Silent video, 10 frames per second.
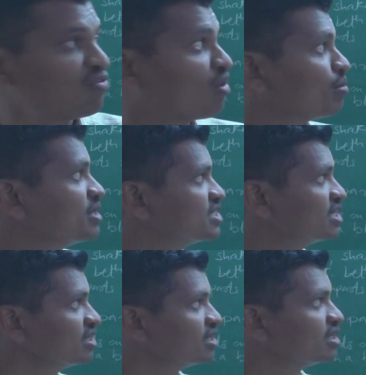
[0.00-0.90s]

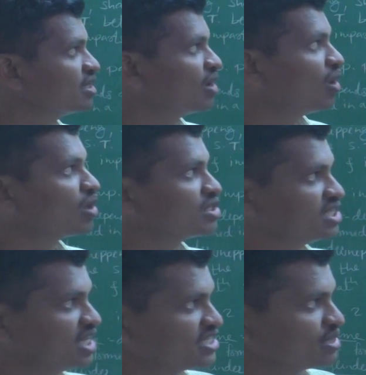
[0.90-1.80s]
formation or
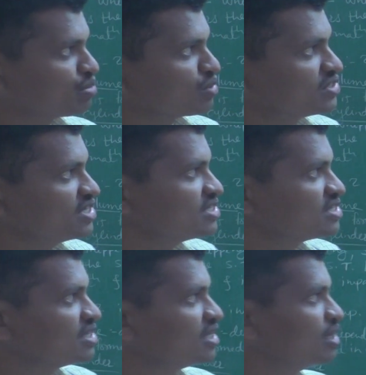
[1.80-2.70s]
gelation
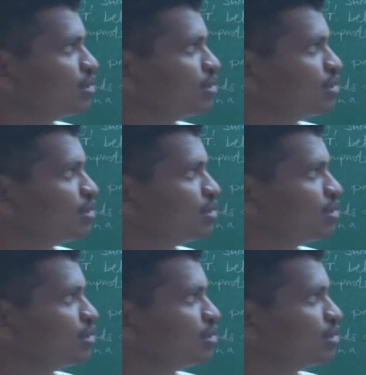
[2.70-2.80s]
process,